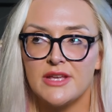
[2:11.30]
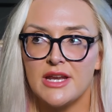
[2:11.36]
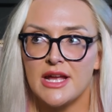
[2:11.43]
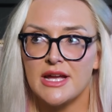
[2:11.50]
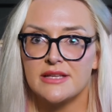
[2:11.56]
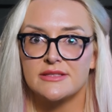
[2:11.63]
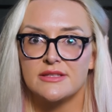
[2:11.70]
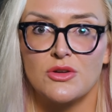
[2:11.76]
of it
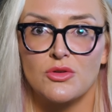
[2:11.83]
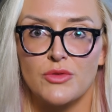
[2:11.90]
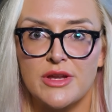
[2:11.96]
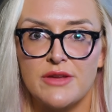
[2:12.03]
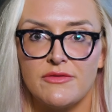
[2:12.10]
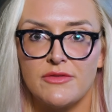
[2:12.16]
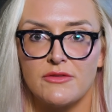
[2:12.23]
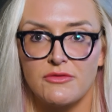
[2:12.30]
as
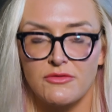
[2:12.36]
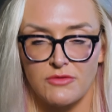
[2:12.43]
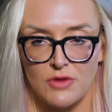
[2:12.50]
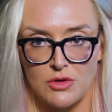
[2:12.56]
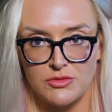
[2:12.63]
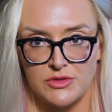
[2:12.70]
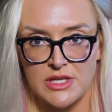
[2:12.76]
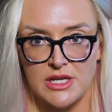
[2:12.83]
grief
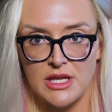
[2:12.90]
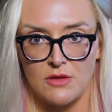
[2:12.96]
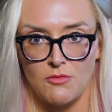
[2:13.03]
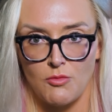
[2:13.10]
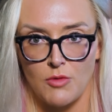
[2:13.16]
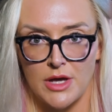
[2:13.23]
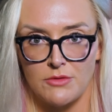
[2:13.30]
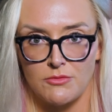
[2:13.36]
frozen
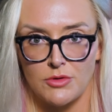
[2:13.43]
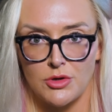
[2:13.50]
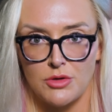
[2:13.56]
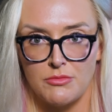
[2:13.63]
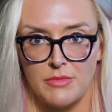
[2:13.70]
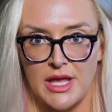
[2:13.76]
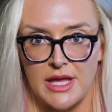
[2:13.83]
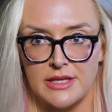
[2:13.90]
in one
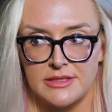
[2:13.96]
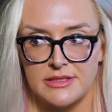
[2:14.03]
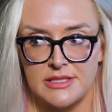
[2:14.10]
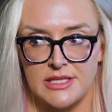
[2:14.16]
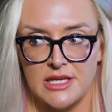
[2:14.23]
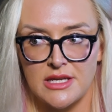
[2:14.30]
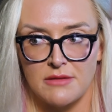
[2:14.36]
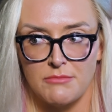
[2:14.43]
room and
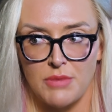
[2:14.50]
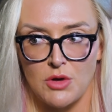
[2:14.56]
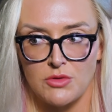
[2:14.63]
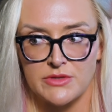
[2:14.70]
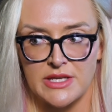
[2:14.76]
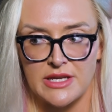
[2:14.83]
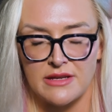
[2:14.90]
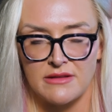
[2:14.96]

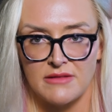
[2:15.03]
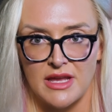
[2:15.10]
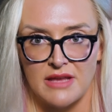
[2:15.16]
decomposing